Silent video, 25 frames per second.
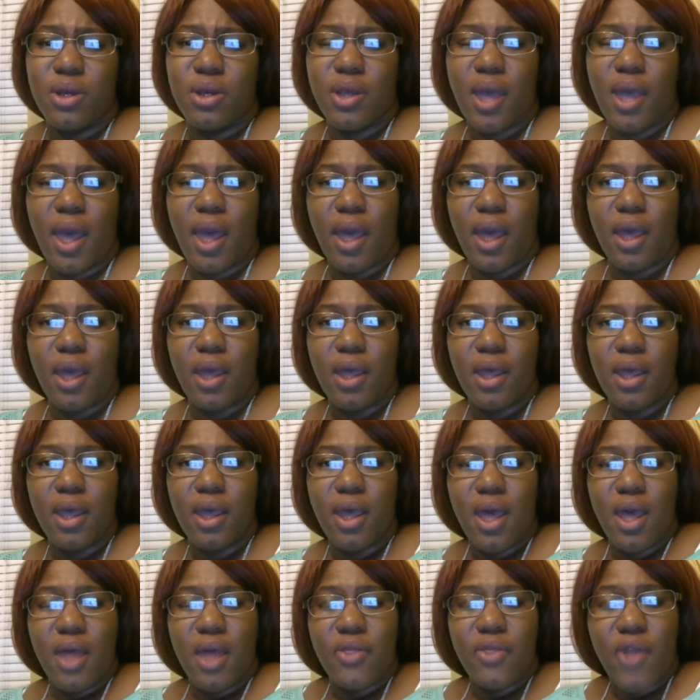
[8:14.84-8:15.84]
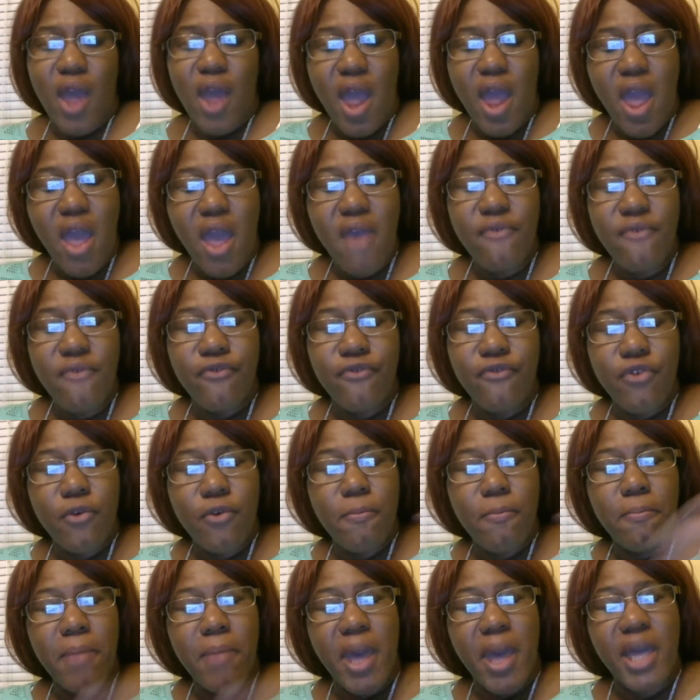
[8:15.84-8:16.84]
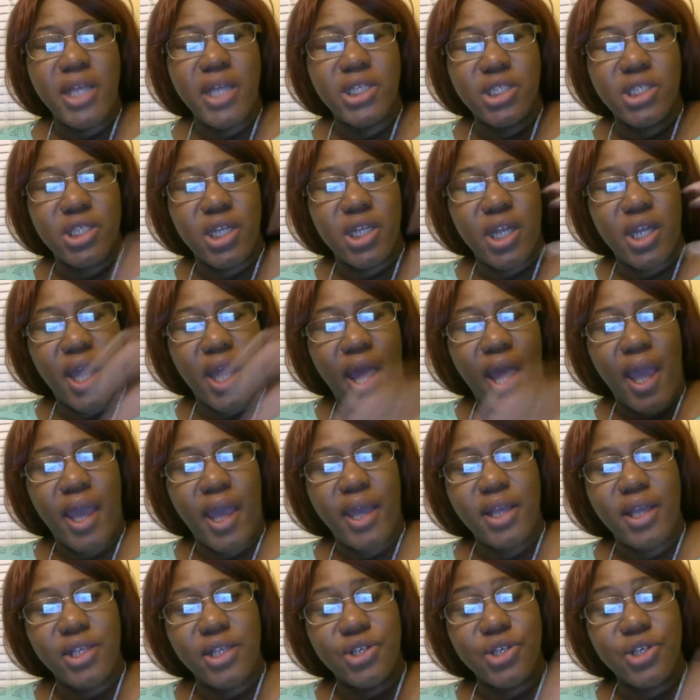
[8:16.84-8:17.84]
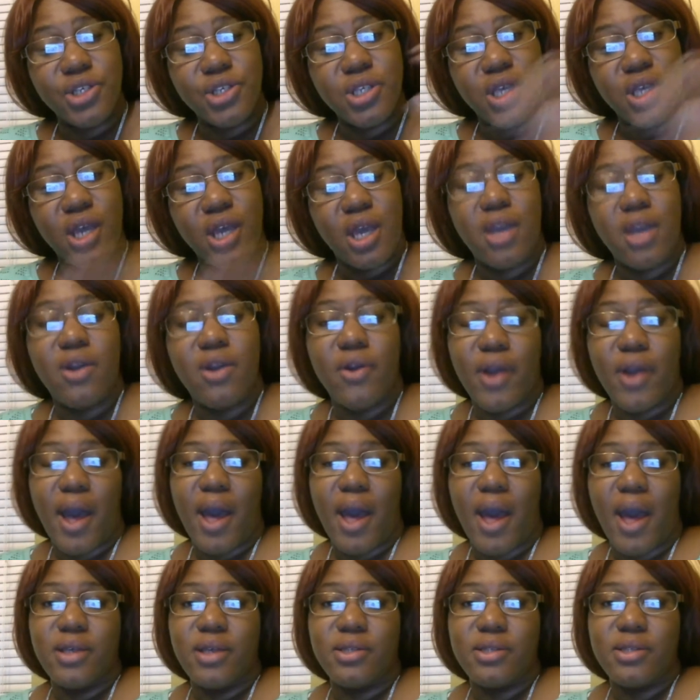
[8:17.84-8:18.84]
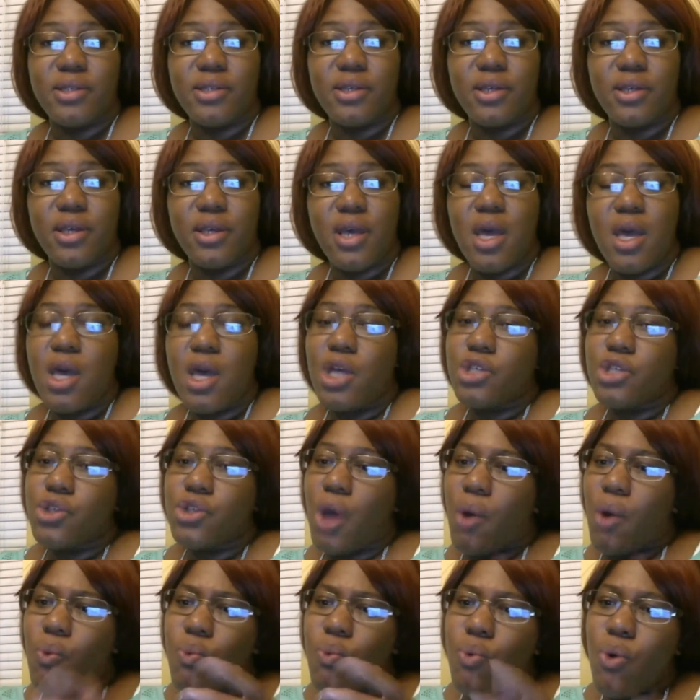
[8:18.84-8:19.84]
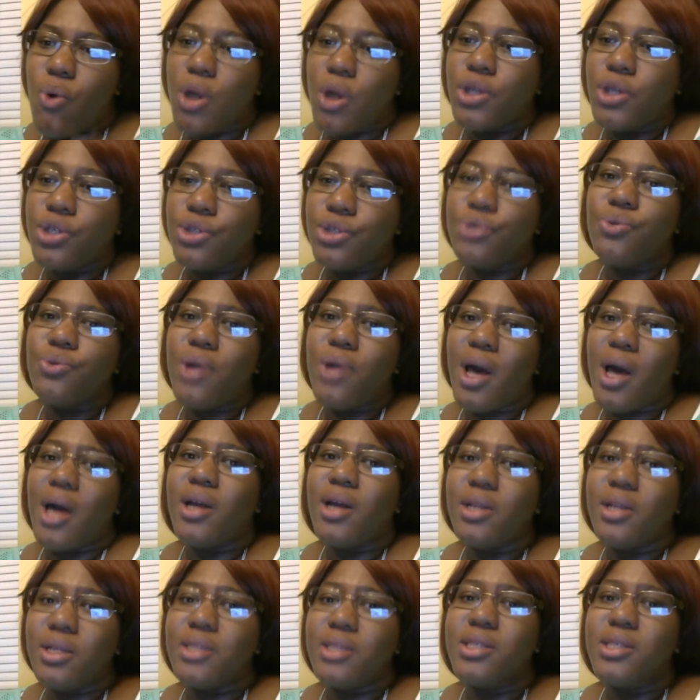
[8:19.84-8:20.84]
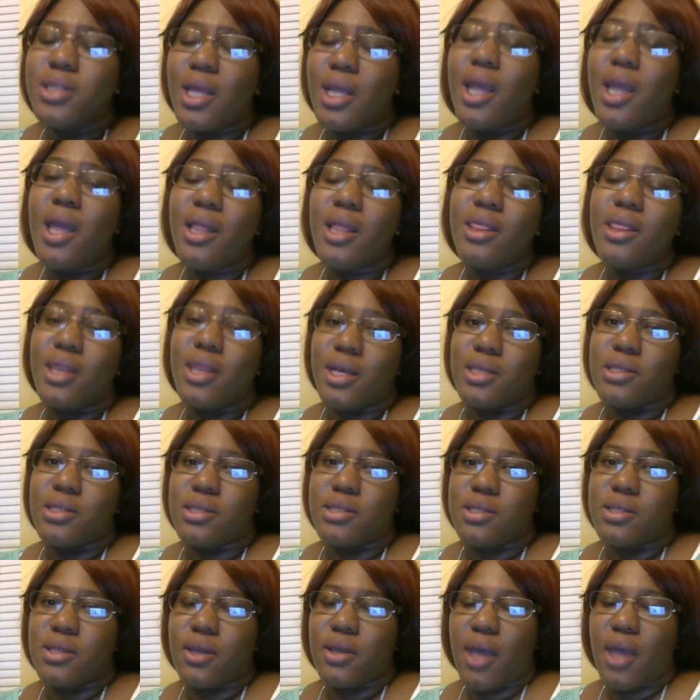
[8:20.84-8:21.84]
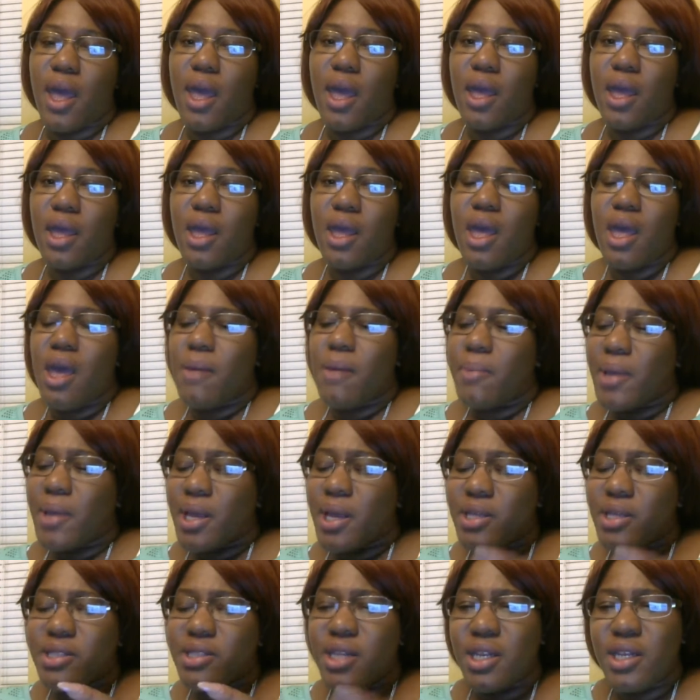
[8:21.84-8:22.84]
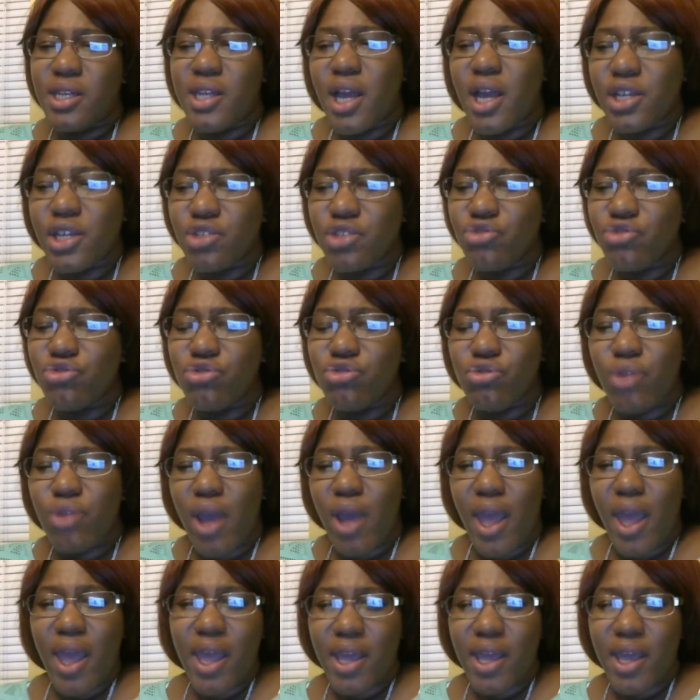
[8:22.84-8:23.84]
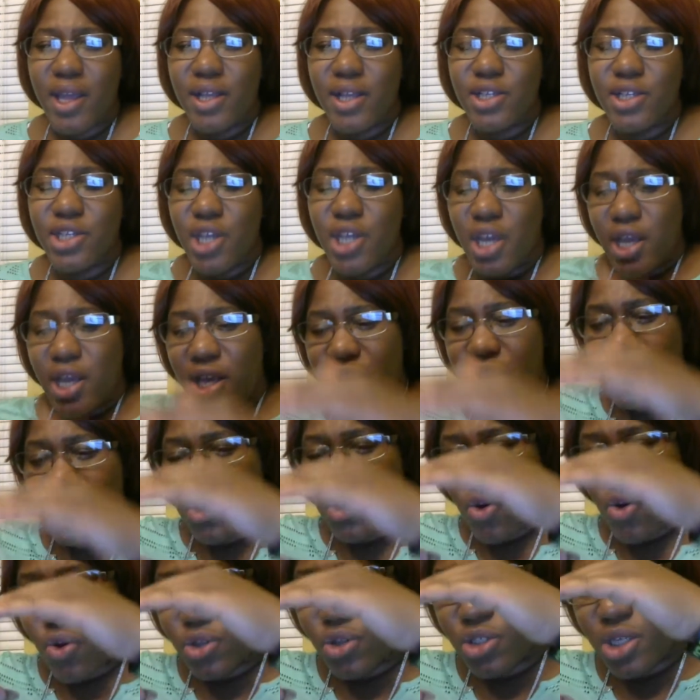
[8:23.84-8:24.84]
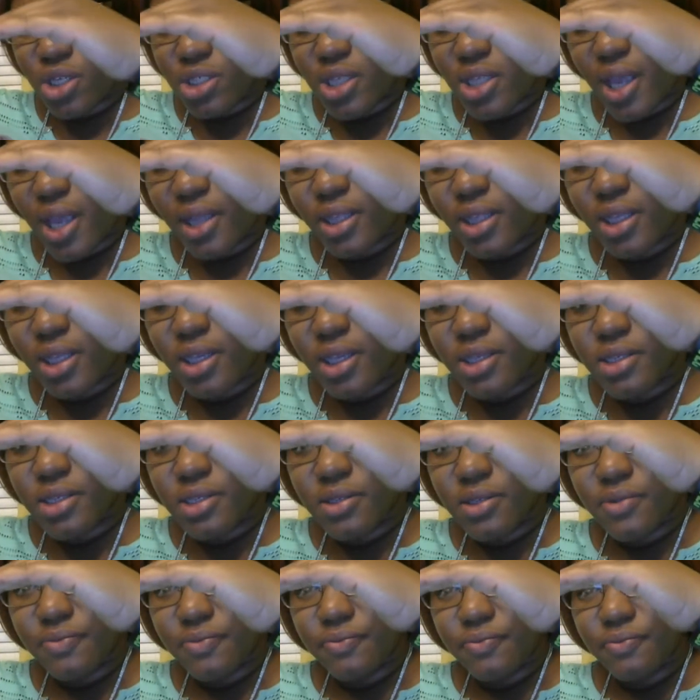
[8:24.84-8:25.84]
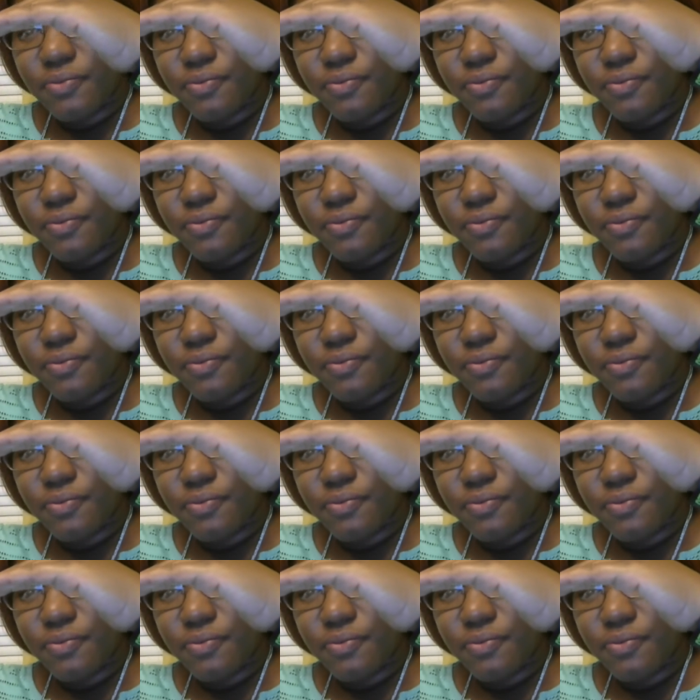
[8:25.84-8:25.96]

Okay? The information age is here, guys. So I want you to understand this, okay? Because the industrial age is going just like this.